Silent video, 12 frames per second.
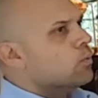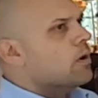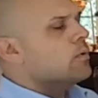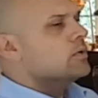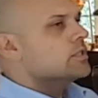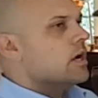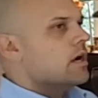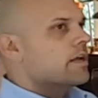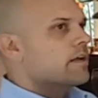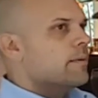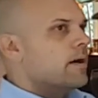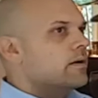what we're
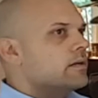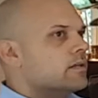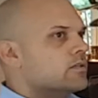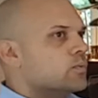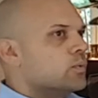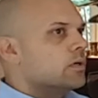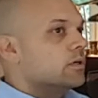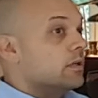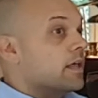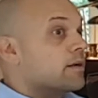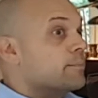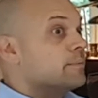talking about is what a
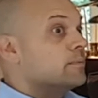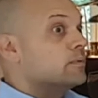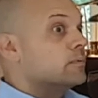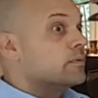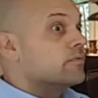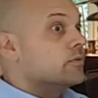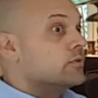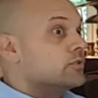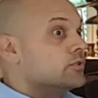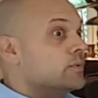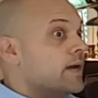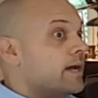lot of people would refer
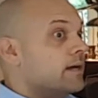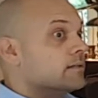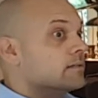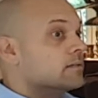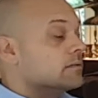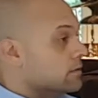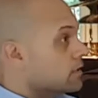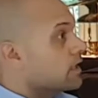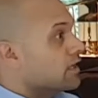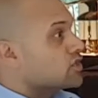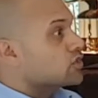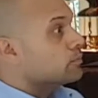to as
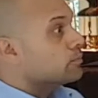psychological